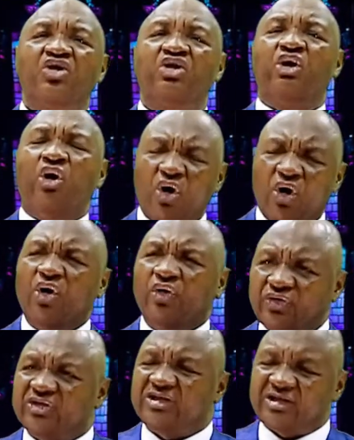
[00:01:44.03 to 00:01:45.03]

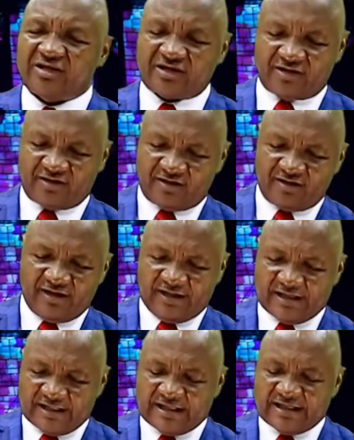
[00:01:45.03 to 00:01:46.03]
use
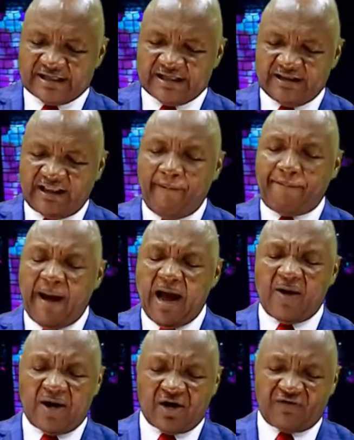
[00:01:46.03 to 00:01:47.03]
the
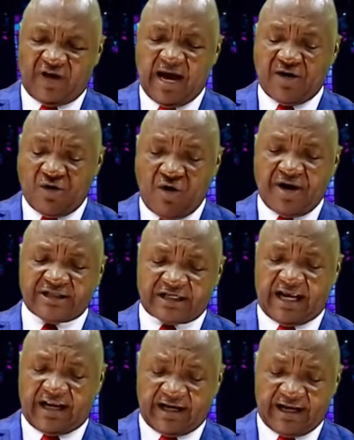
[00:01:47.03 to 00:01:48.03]
power of the
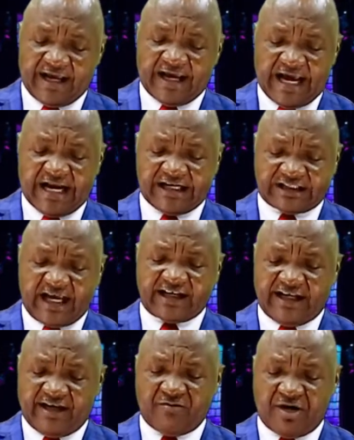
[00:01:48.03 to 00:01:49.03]
anointing in his
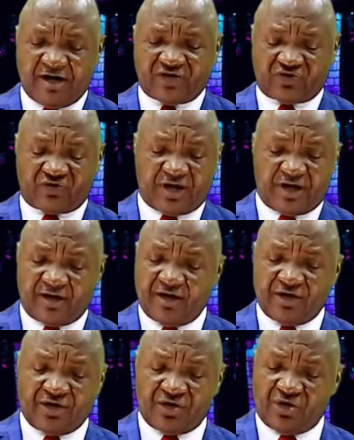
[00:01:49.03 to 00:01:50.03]
earthly ministry,
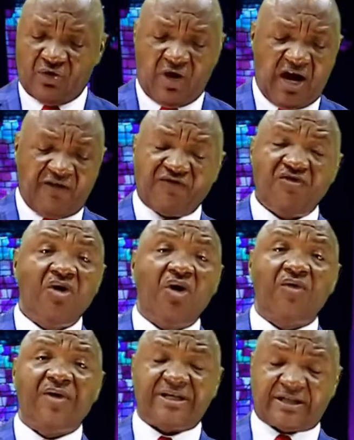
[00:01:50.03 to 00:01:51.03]
you have
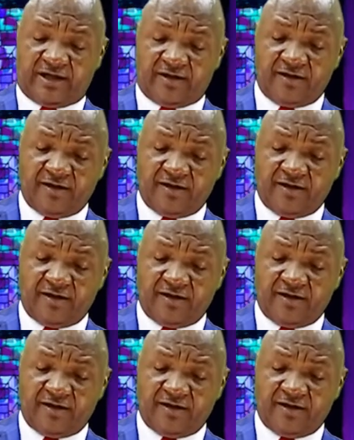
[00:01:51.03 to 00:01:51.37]
no reason